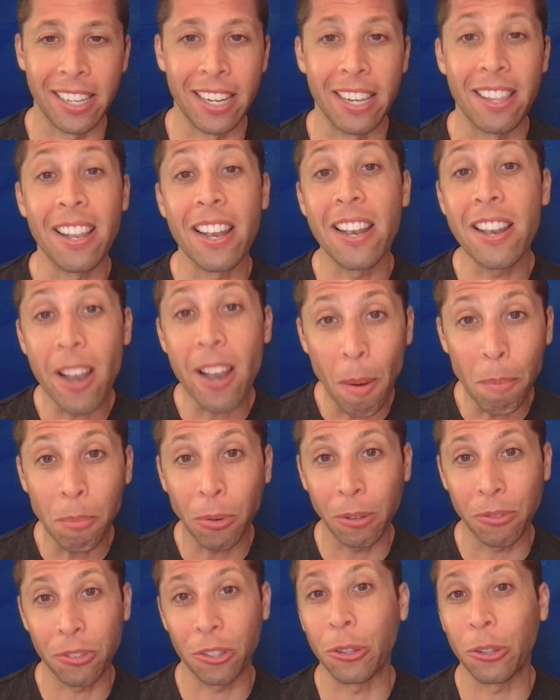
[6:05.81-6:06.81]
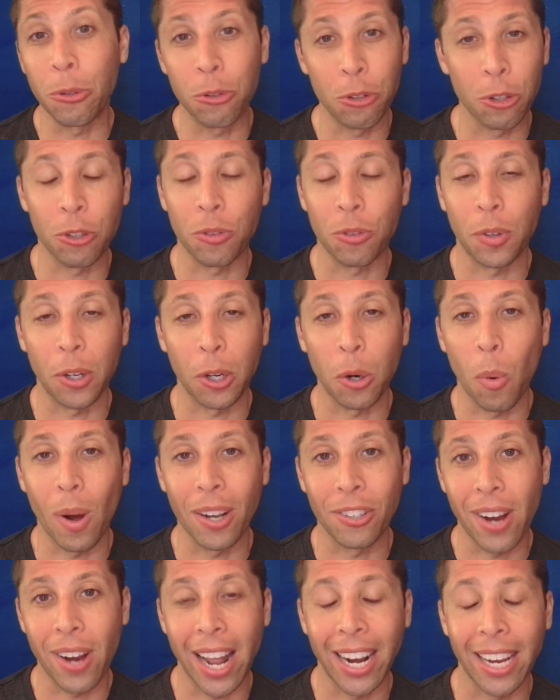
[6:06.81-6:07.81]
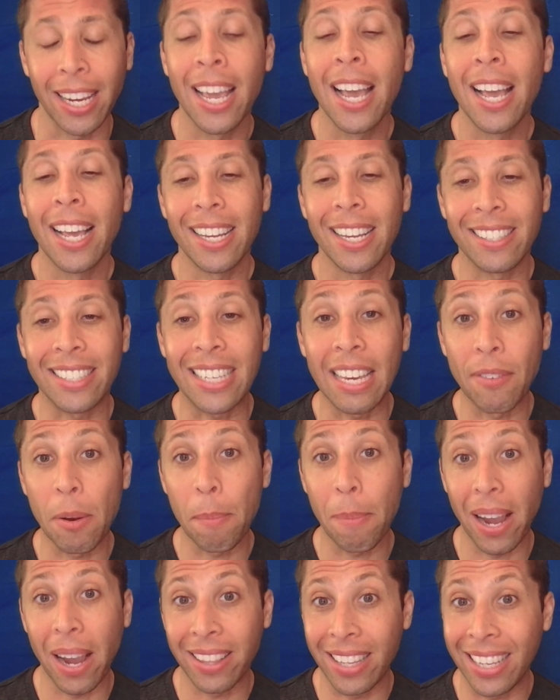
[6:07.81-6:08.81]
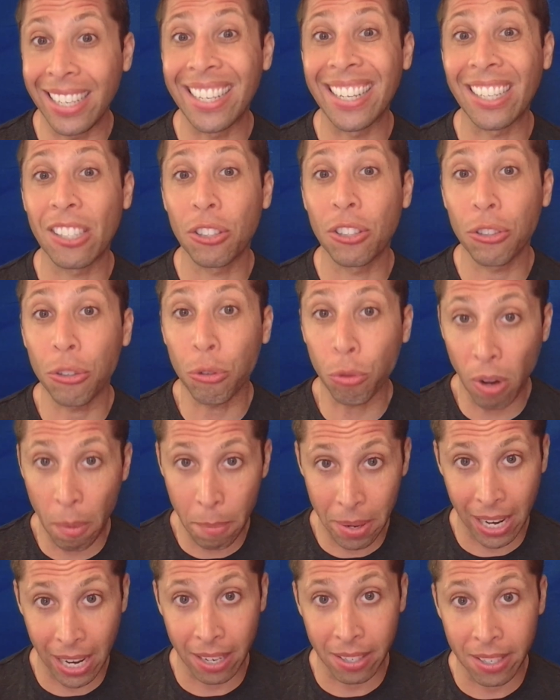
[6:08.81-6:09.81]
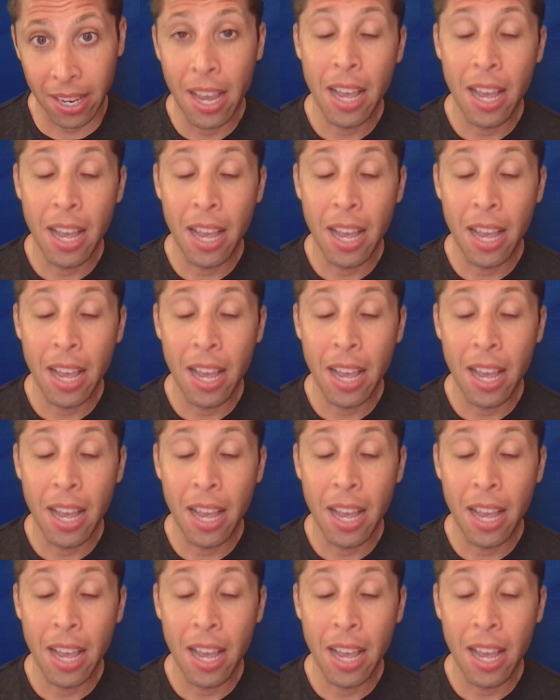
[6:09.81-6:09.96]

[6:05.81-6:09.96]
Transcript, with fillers: The number of solutions for a quadratic is given by the discriminant